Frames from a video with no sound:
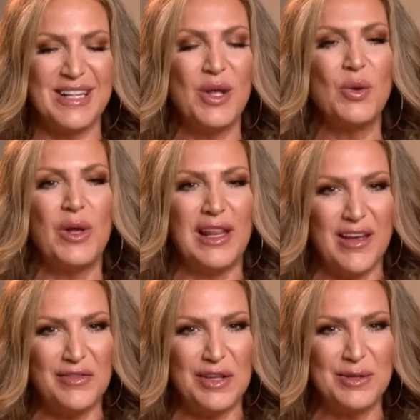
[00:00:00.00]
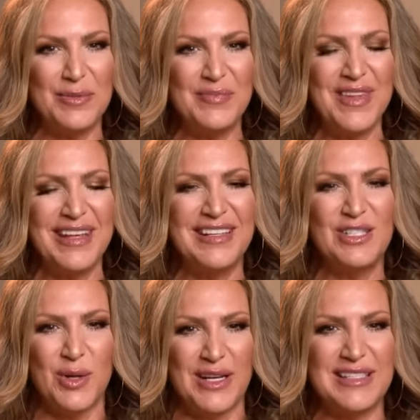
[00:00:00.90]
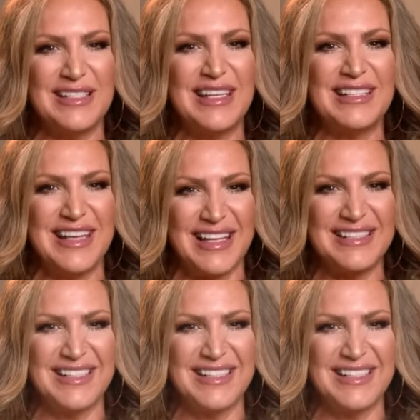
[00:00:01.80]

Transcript: We love you. Join us again next